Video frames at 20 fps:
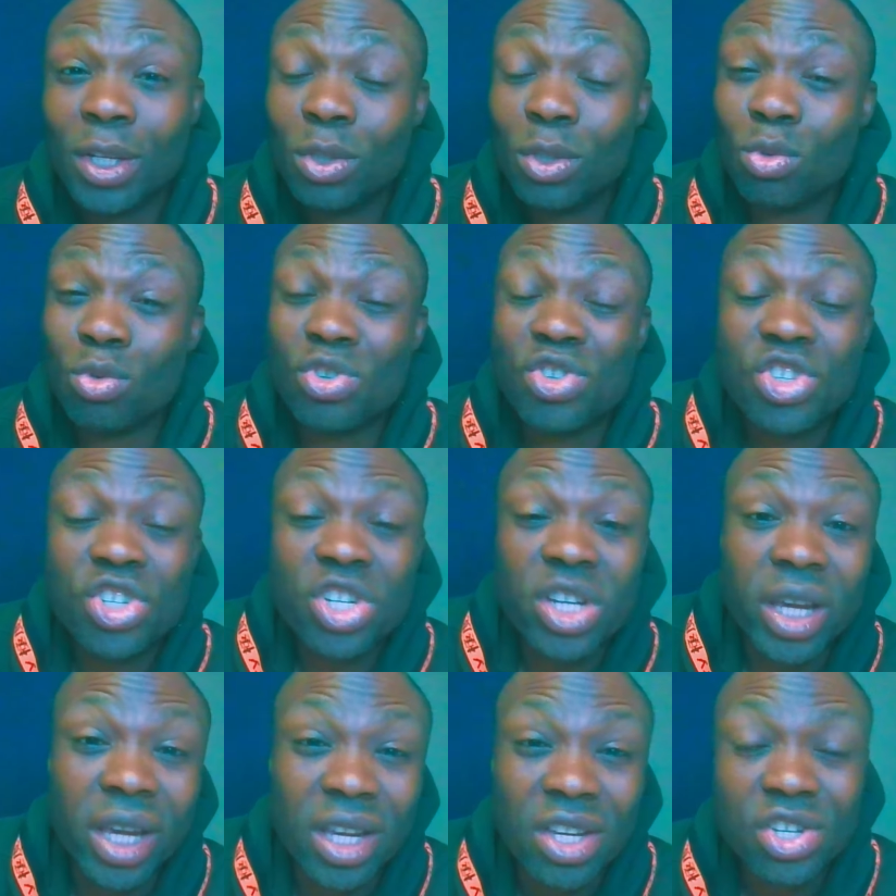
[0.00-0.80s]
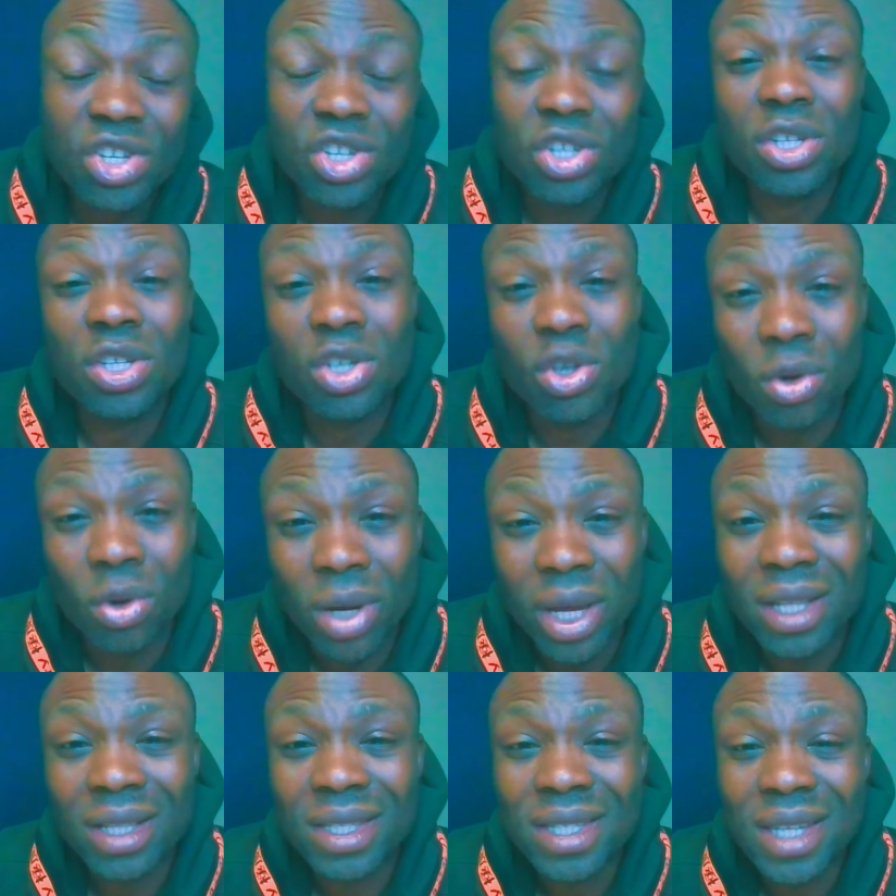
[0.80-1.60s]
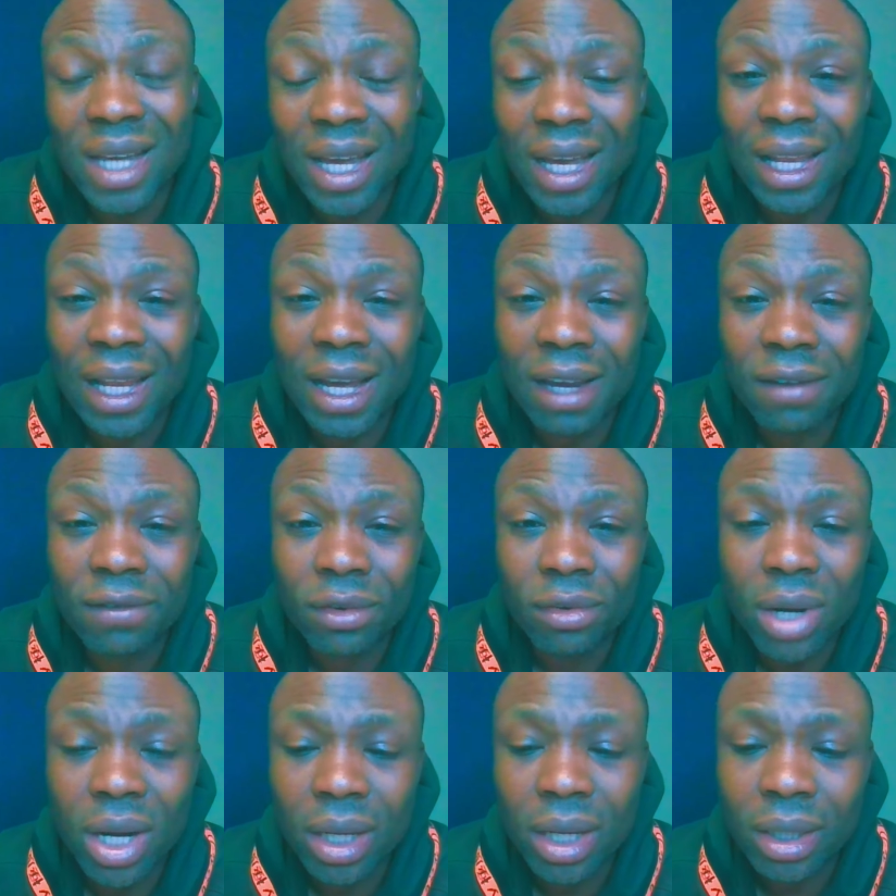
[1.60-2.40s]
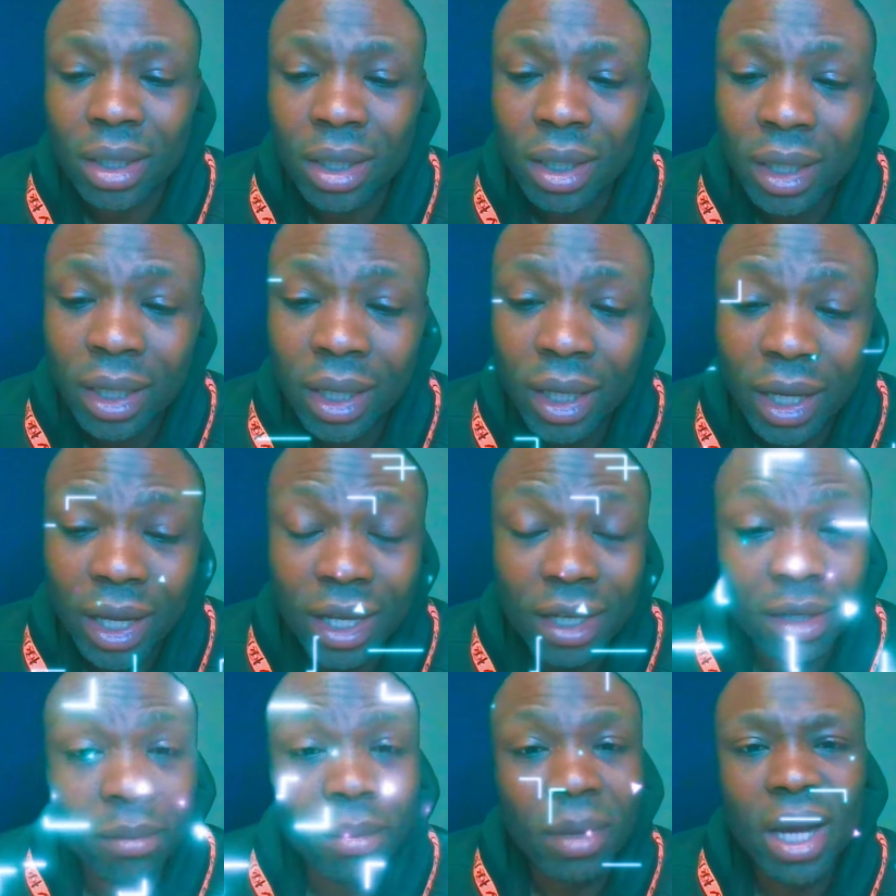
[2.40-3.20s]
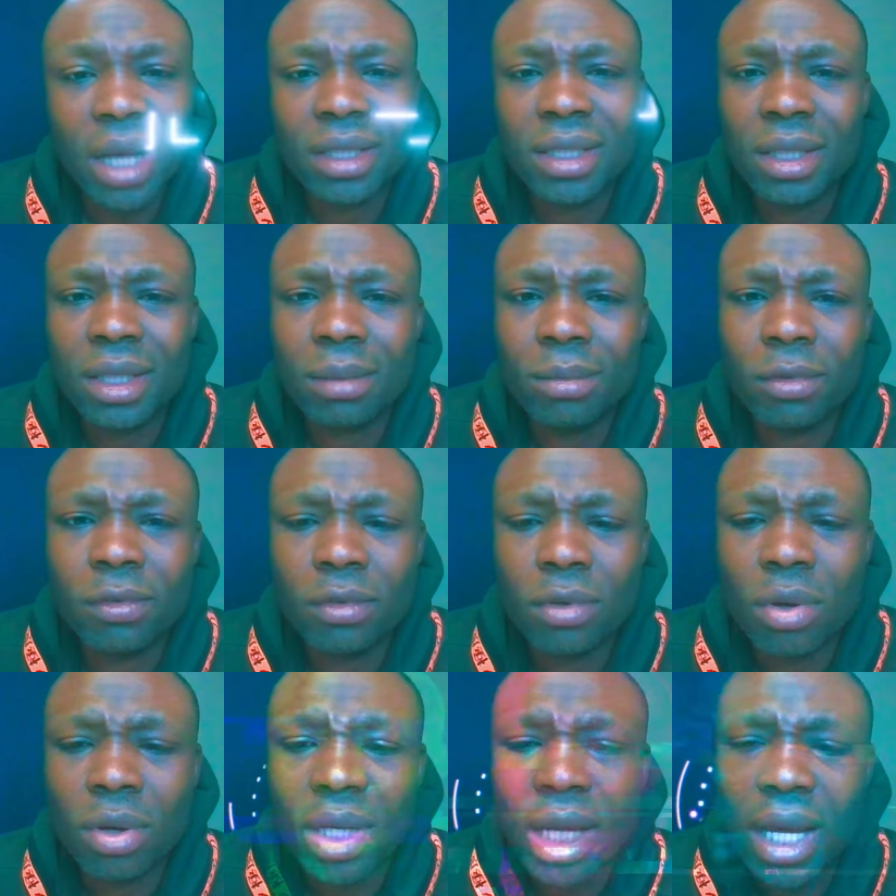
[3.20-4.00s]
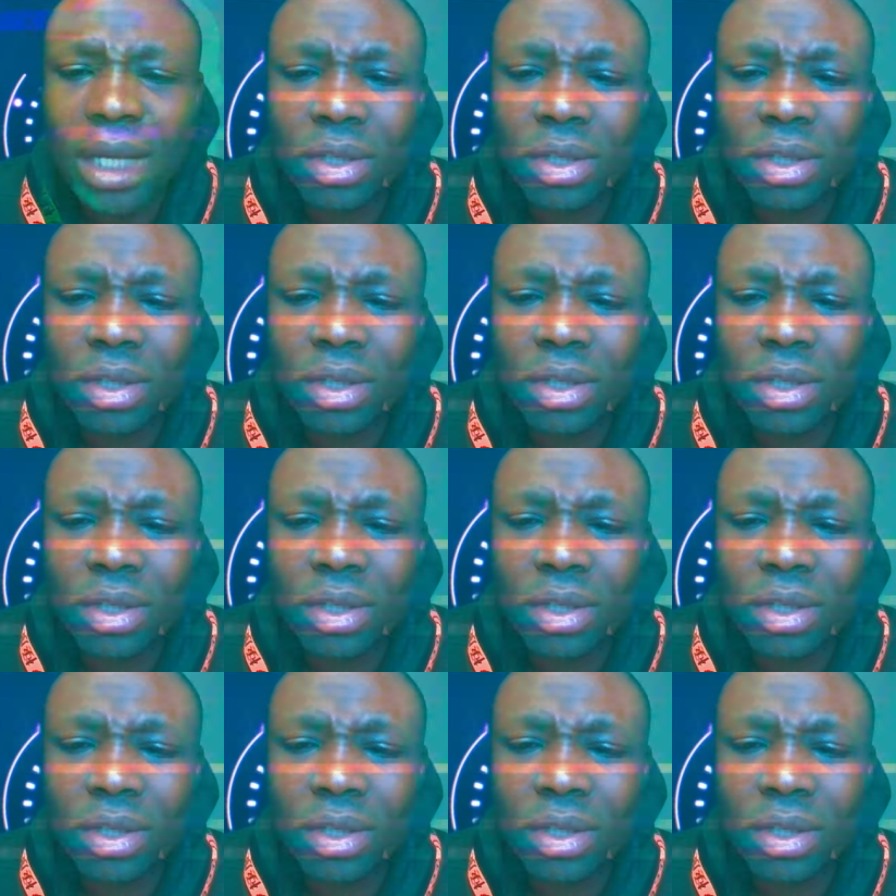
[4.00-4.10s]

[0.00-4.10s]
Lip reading: to change your entire life around, in the mighty name of God.